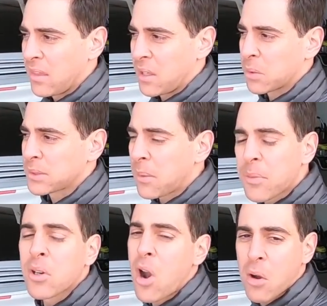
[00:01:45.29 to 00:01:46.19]
There was
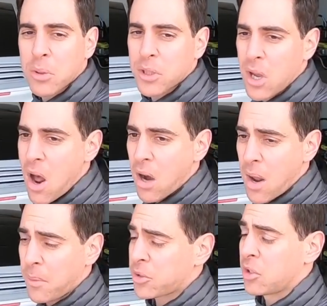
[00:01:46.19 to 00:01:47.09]
something wrong with the car.
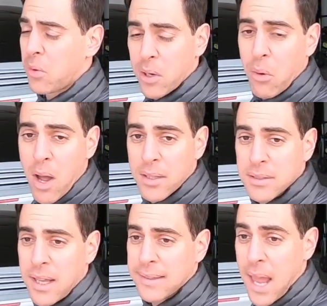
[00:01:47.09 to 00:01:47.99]
I'm not sure what it
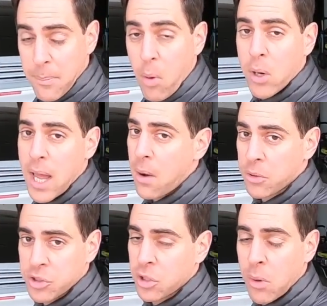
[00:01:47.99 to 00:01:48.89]
was. At that point, I
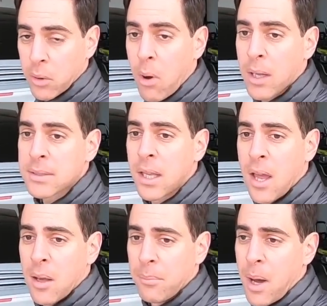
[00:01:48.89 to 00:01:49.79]
wasn't sure what it was,
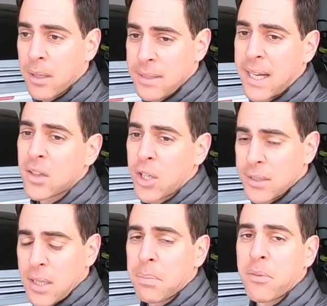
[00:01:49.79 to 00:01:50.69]
but take a look
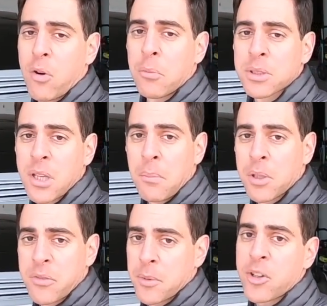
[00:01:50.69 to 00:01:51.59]
at the performance numbers from the